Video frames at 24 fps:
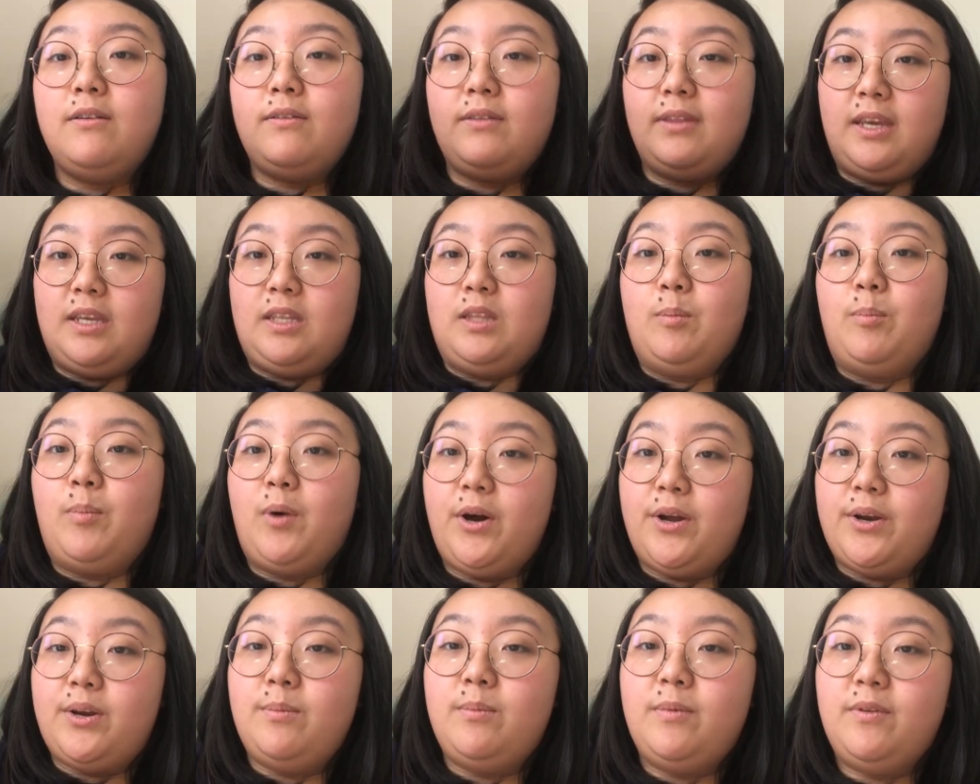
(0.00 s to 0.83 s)
Like the
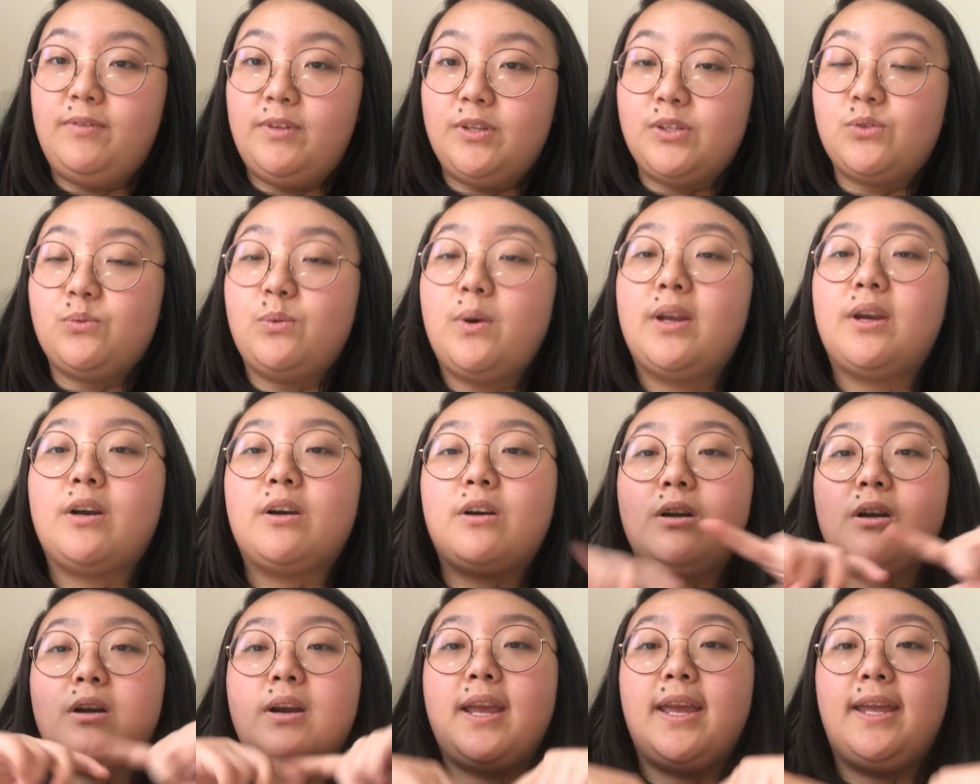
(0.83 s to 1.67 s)
bottom of the
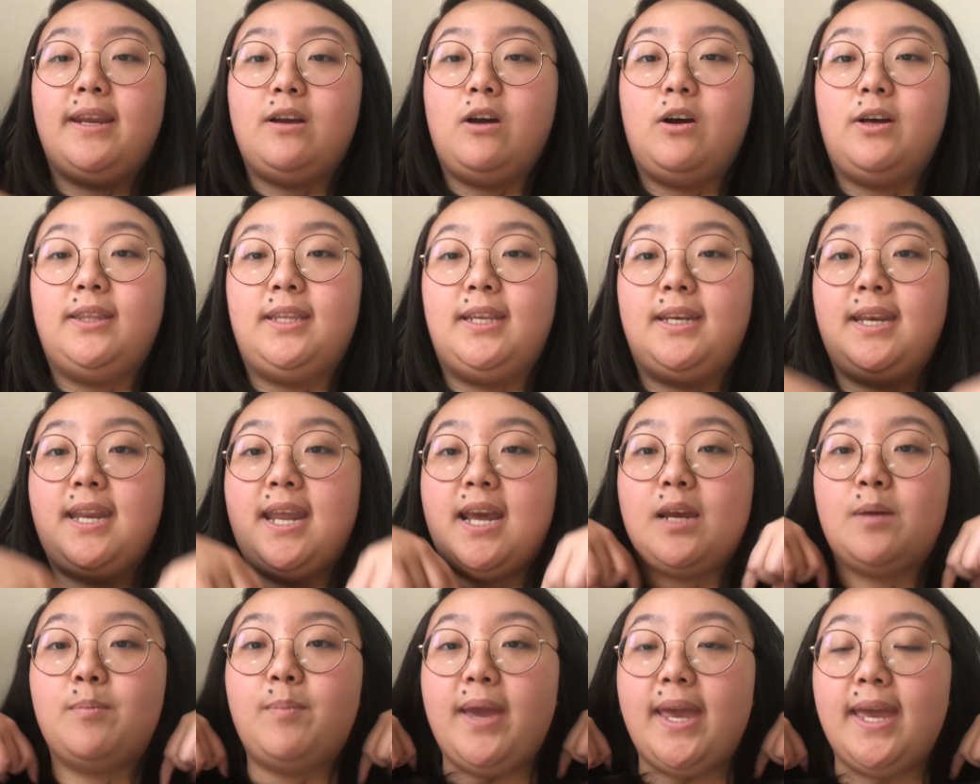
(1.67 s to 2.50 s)
sweater and on the
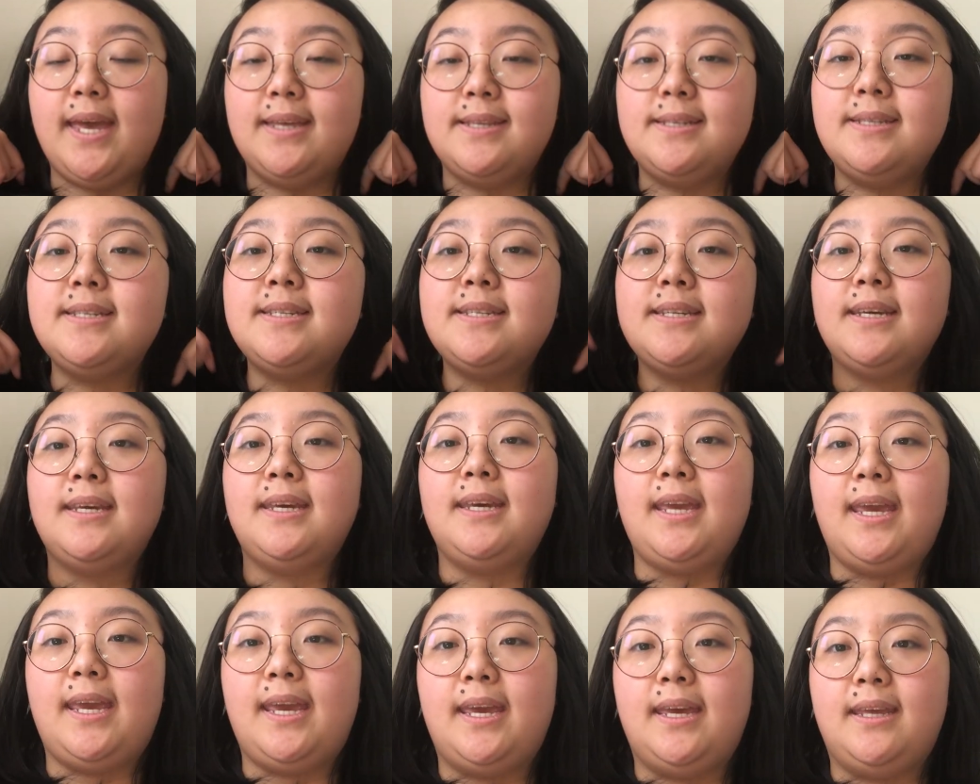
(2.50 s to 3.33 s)
neckband,
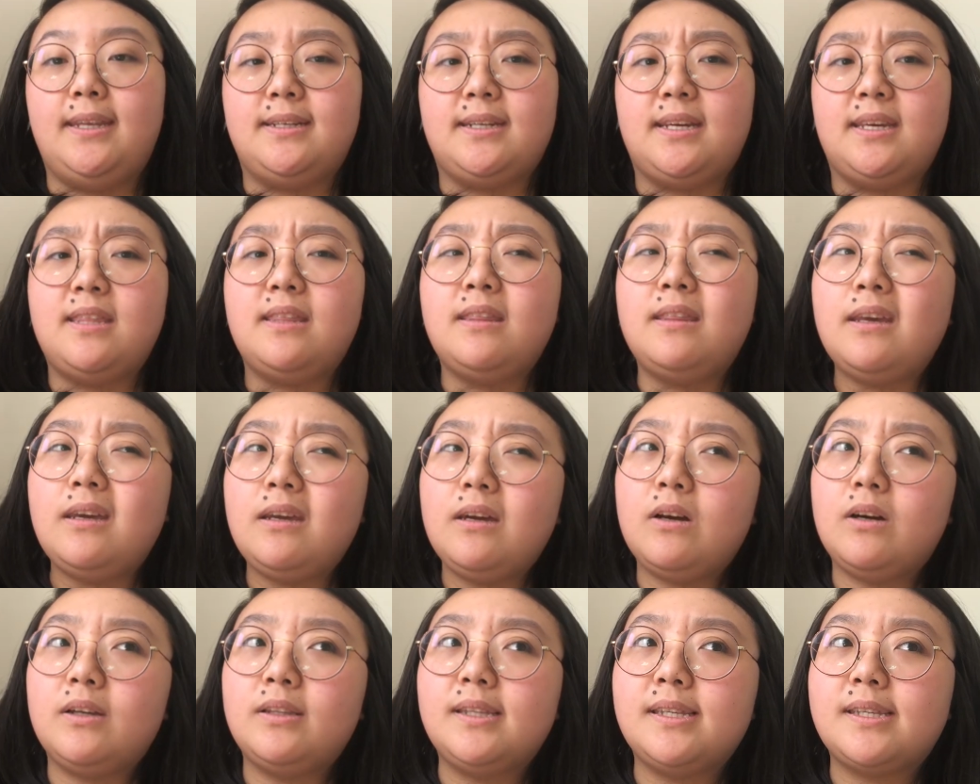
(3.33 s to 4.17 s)
and I think
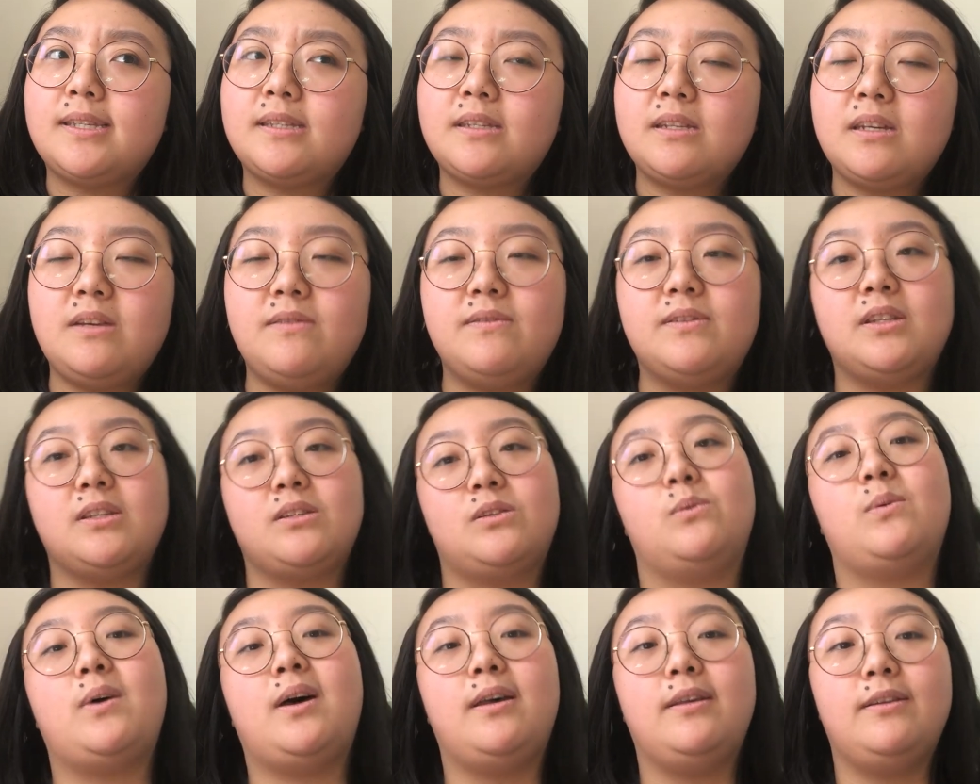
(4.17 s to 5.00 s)
on the sleeves as
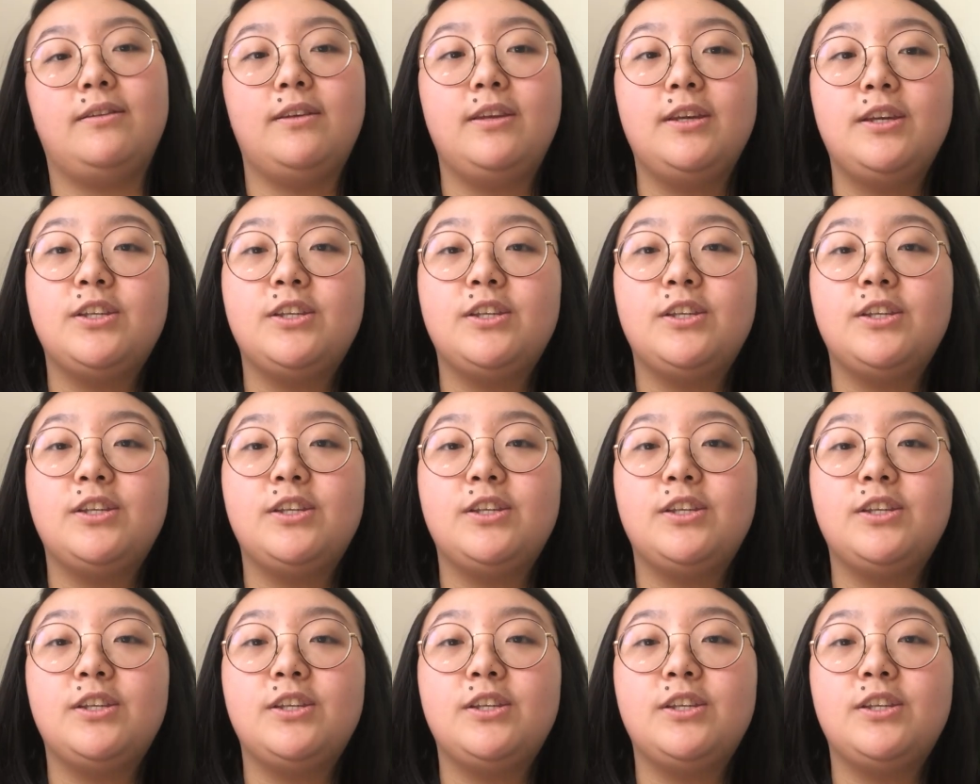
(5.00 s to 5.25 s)
well.